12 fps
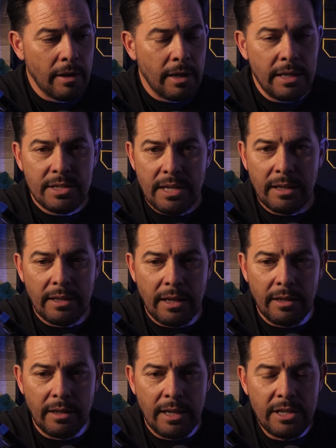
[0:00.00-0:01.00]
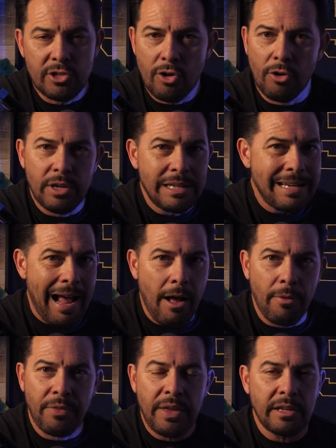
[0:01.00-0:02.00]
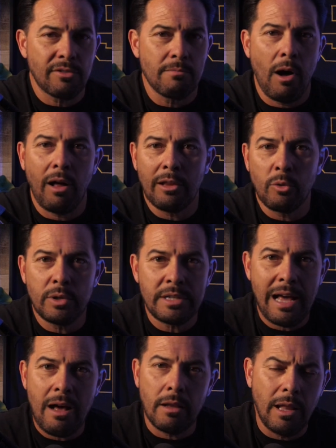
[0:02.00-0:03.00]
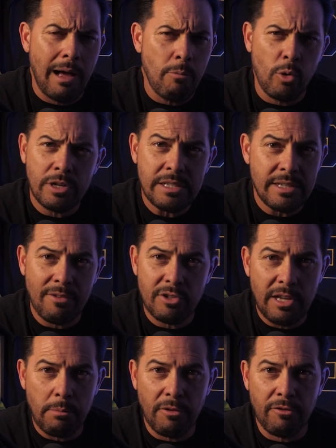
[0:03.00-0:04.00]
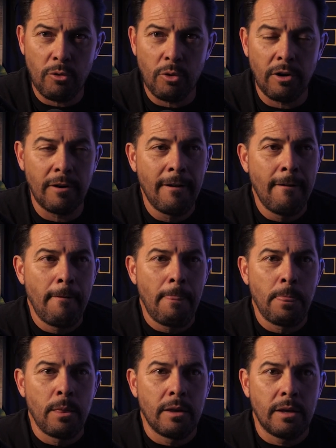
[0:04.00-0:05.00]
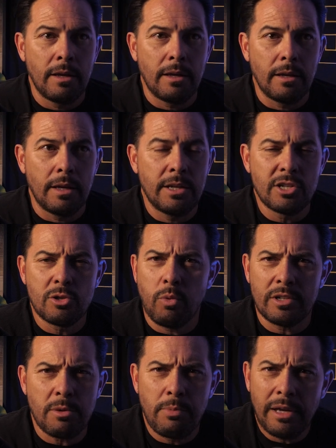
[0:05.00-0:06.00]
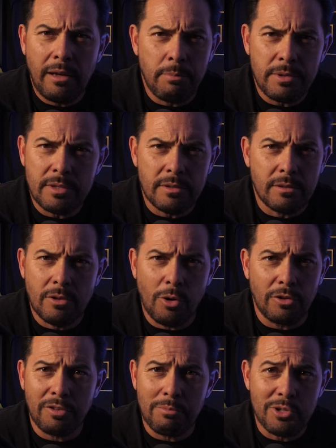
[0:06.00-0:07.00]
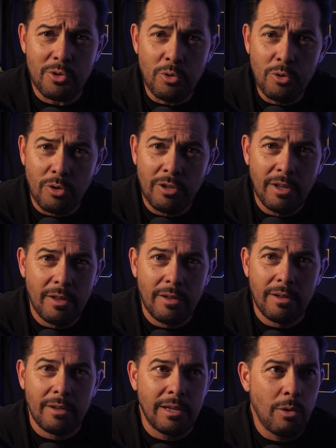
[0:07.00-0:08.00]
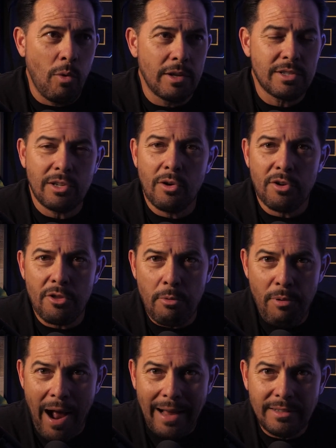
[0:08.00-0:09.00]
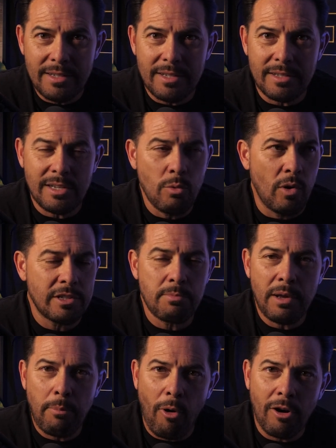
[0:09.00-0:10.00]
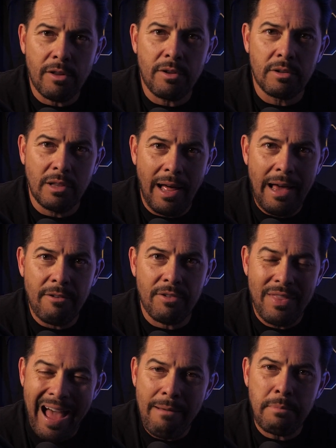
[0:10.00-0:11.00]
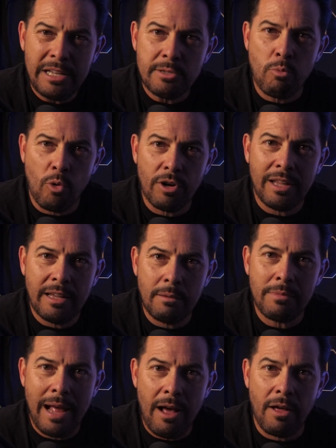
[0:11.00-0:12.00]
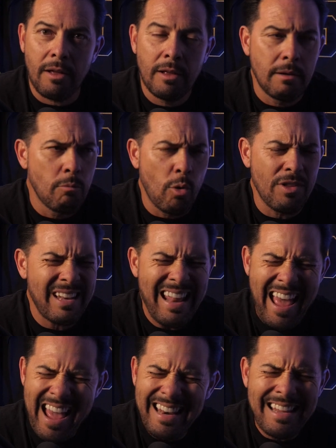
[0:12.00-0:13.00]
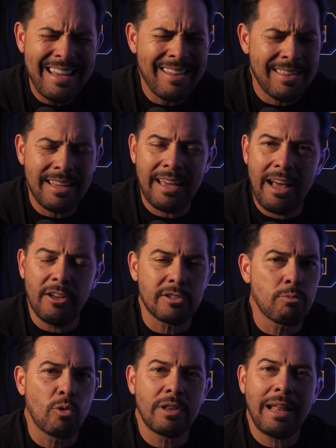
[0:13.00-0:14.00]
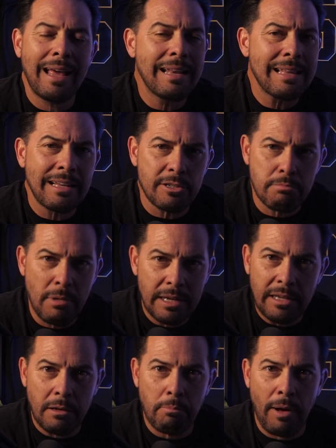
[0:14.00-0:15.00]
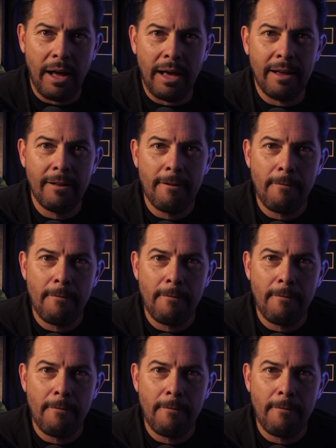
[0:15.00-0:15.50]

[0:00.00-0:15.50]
he said that he's turning down things from Hollywood now a lot more than he's ever done before. He just wants to pick up his girls from school. He wants to go to their practices. He wants to be a part of their life. And that means more to him now, more than anything else money could buy.